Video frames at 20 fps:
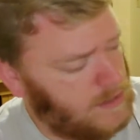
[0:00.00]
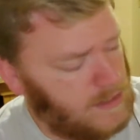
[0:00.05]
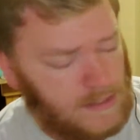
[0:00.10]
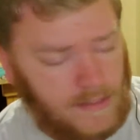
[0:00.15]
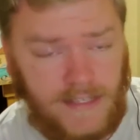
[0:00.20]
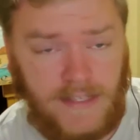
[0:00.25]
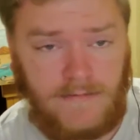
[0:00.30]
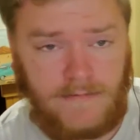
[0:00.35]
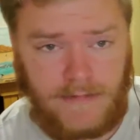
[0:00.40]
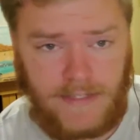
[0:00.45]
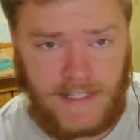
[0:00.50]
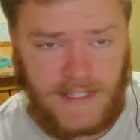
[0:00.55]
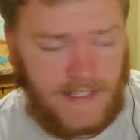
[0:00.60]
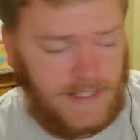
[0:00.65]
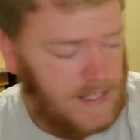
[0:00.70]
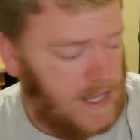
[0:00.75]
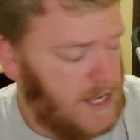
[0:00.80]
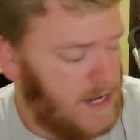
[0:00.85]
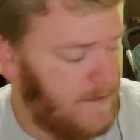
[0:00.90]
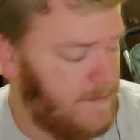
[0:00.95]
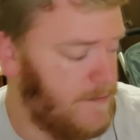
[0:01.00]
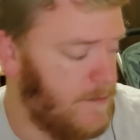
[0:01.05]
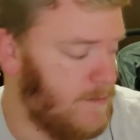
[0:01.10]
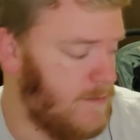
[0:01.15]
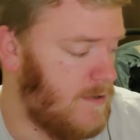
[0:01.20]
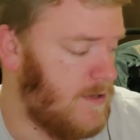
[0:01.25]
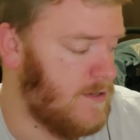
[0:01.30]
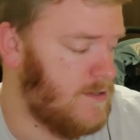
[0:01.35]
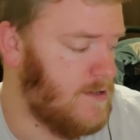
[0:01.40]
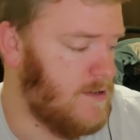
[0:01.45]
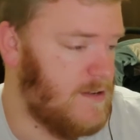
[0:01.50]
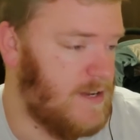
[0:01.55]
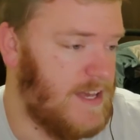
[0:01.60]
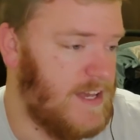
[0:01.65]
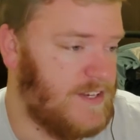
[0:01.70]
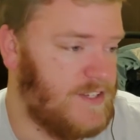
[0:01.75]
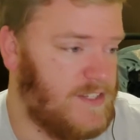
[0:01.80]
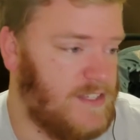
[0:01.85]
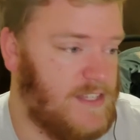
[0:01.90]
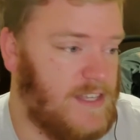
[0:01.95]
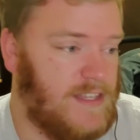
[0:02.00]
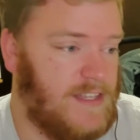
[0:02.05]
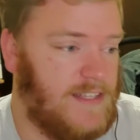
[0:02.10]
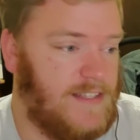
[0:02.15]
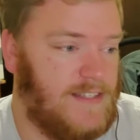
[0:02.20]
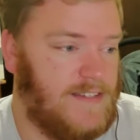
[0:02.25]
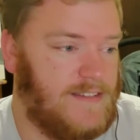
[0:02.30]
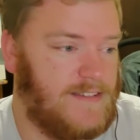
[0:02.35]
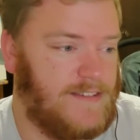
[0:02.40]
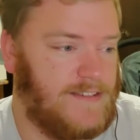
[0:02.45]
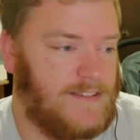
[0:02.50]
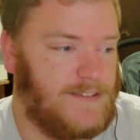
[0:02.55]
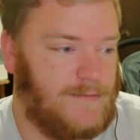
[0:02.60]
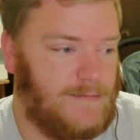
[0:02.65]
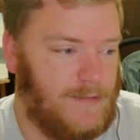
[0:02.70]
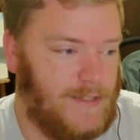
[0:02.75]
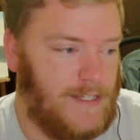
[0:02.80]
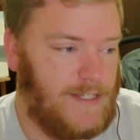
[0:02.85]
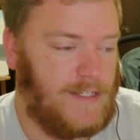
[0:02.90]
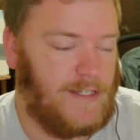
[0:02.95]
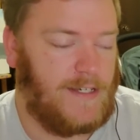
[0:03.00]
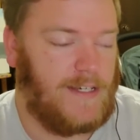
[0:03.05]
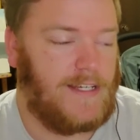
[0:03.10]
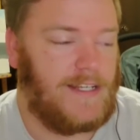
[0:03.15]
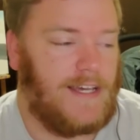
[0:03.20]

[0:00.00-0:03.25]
getting really excited for Wrong Turn, actually. I think this looks really good.